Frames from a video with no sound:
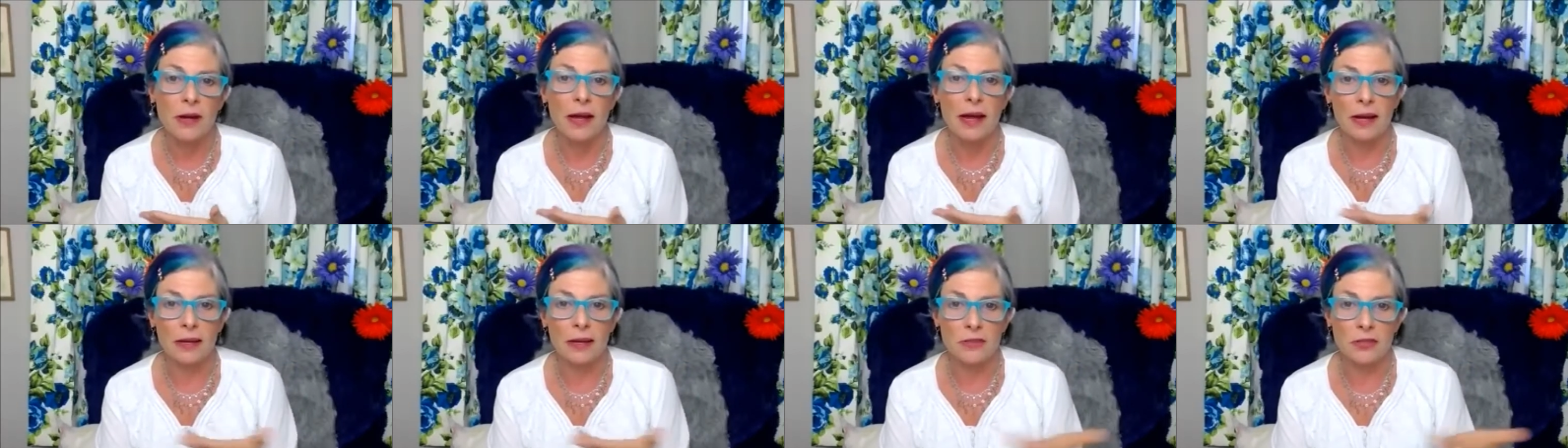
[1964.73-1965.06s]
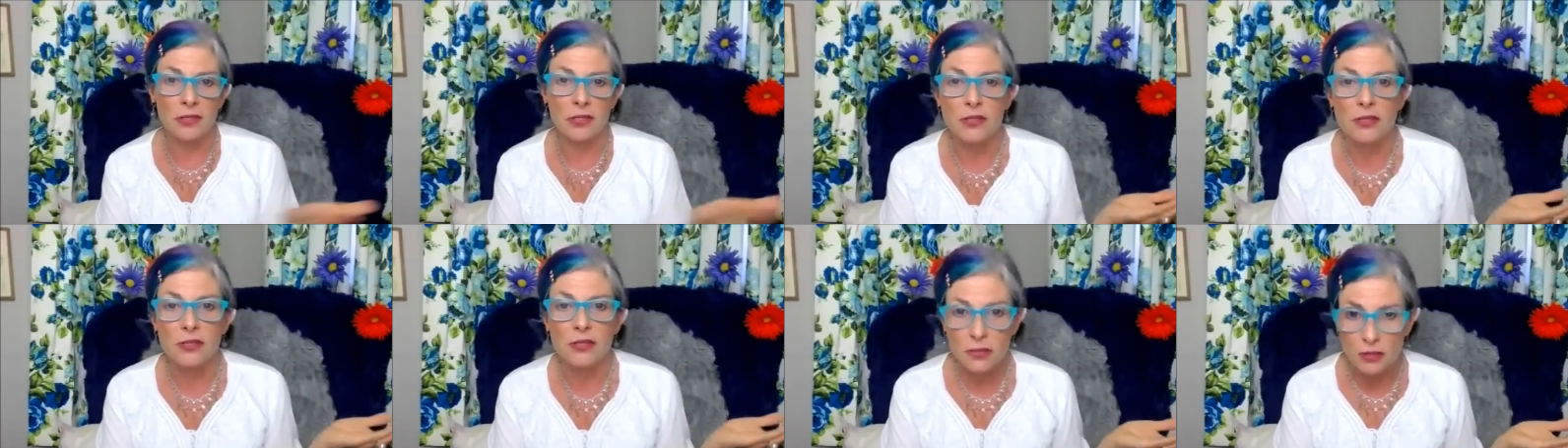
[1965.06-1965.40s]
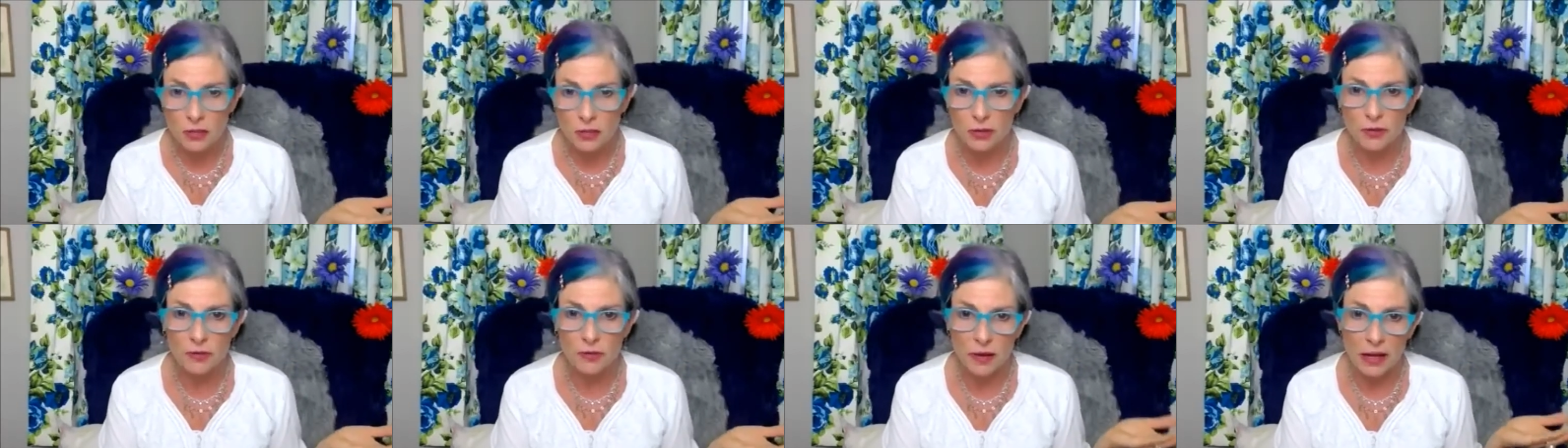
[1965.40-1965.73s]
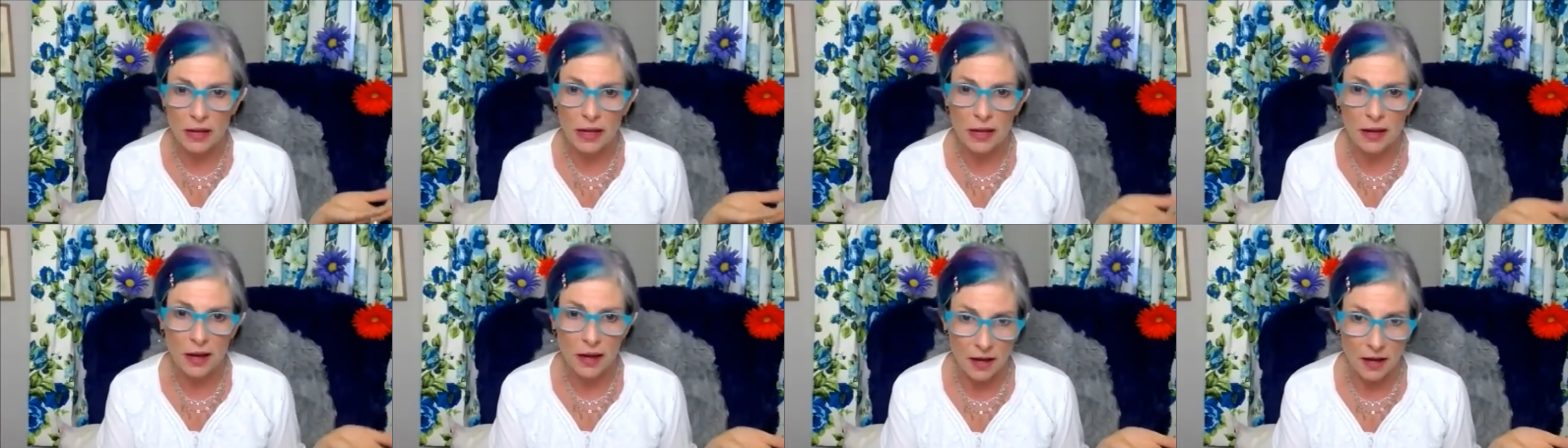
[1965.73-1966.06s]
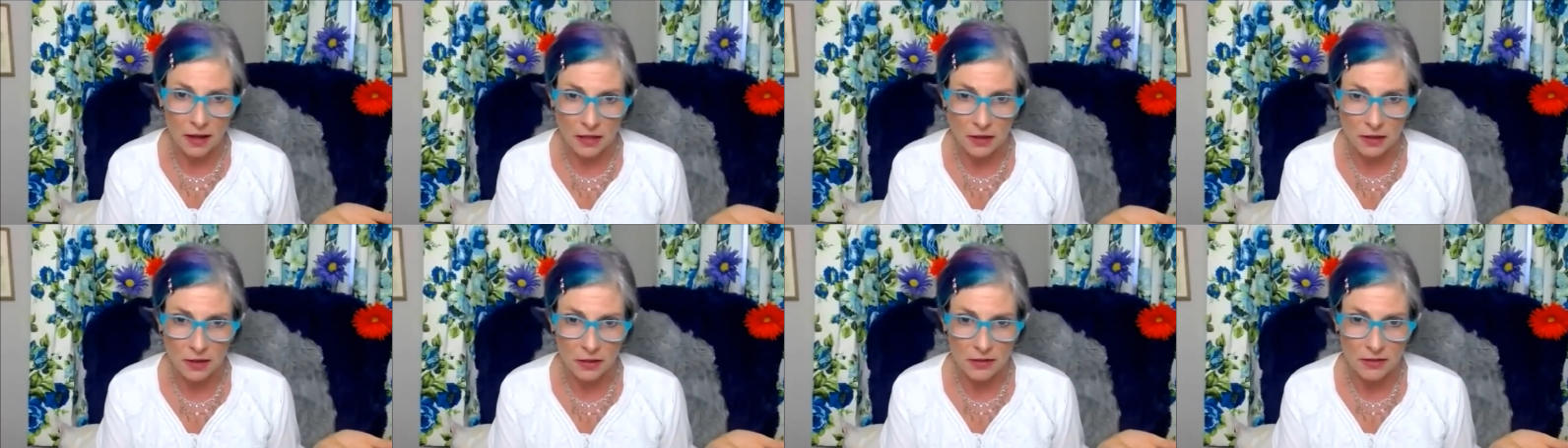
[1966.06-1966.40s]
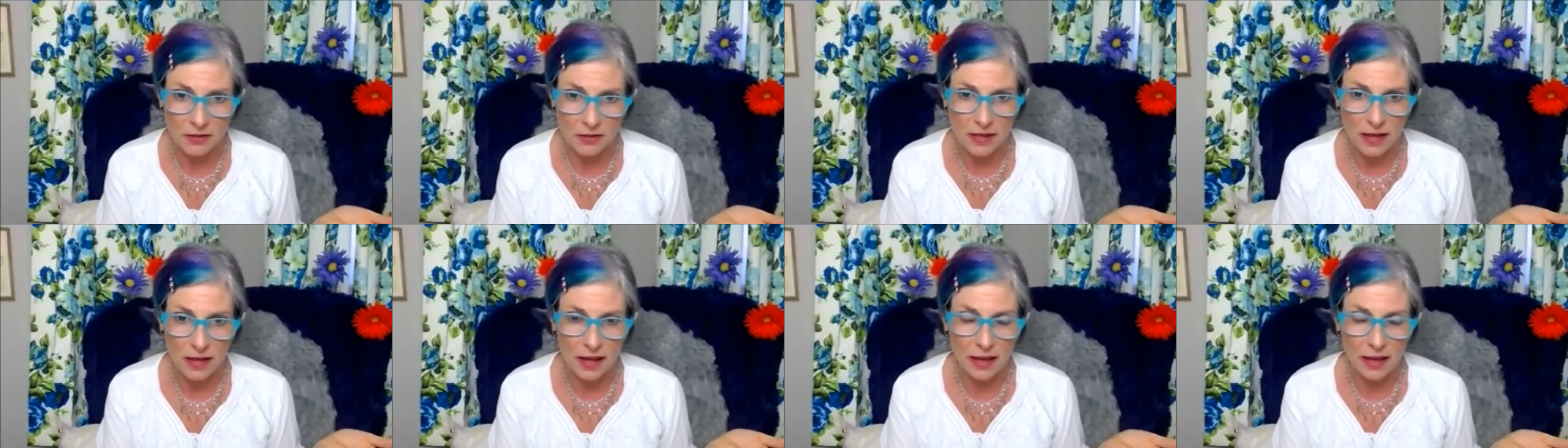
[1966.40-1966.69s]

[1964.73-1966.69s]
actually serving others